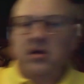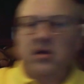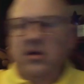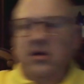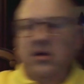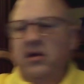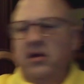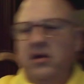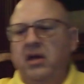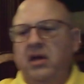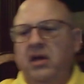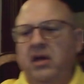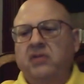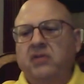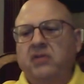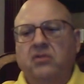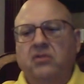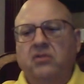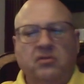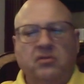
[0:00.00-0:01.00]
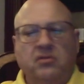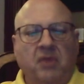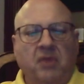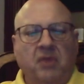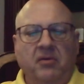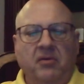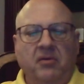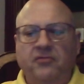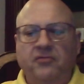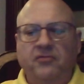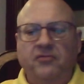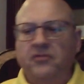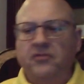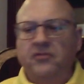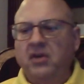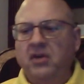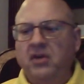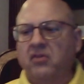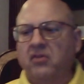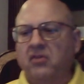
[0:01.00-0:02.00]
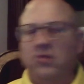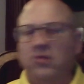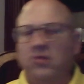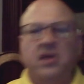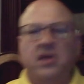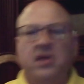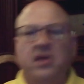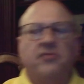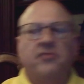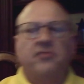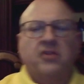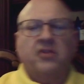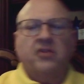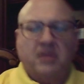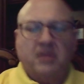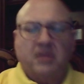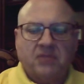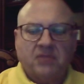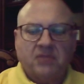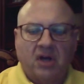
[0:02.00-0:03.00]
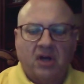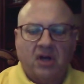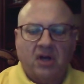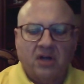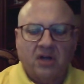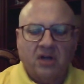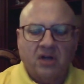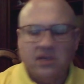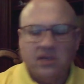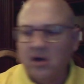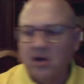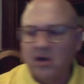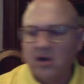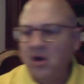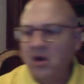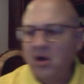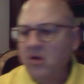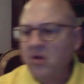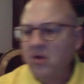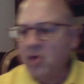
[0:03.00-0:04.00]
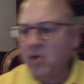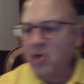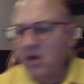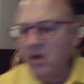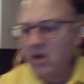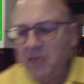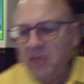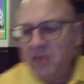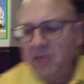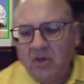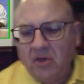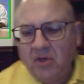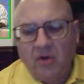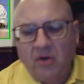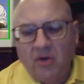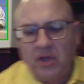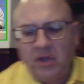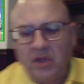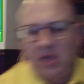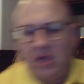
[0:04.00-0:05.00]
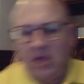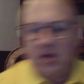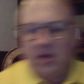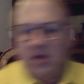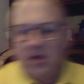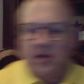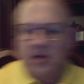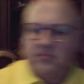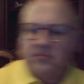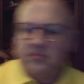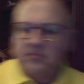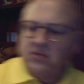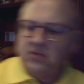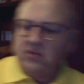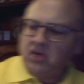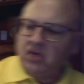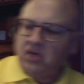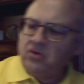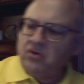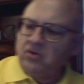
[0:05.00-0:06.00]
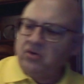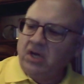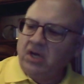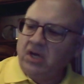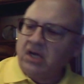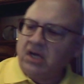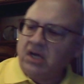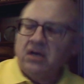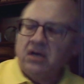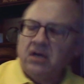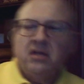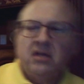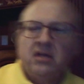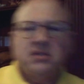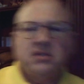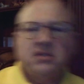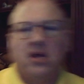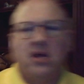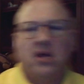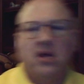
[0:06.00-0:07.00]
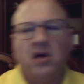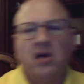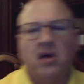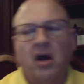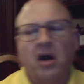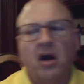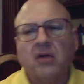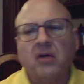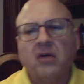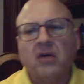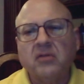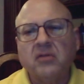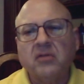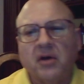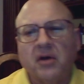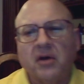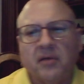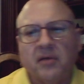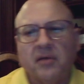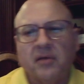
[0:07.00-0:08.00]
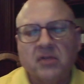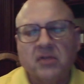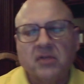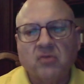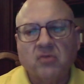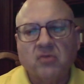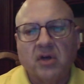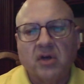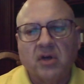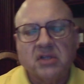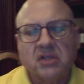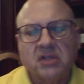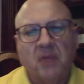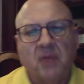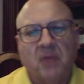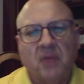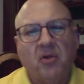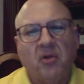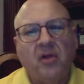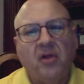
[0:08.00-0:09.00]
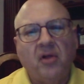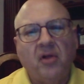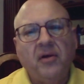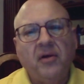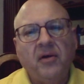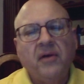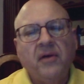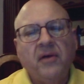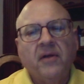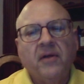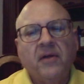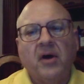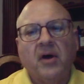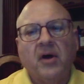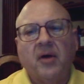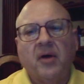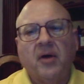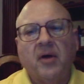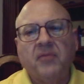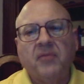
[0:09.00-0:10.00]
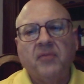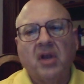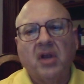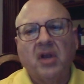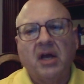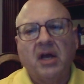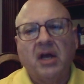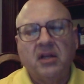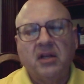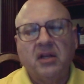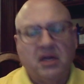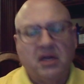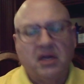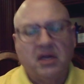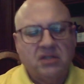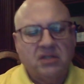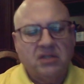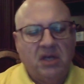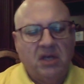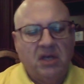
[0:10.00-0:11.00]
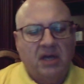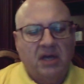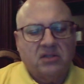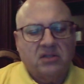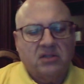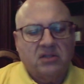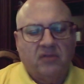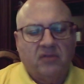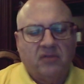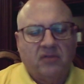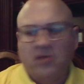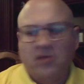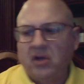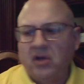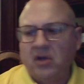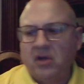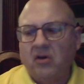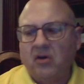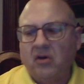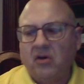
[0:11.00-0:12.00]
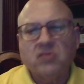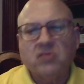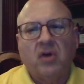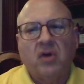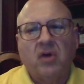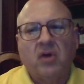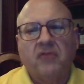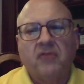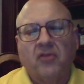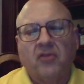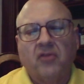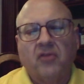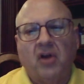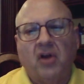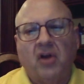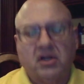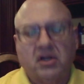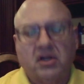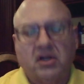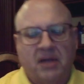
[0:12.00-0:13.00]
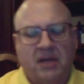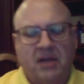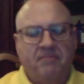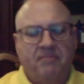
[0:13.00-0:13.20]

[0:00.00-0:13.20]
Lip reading: And so there's probably 15 or 20 different types of cars in here. We're going to be doing the unique tail car as one example that a lot of the IC guys have really always wanted for a long time.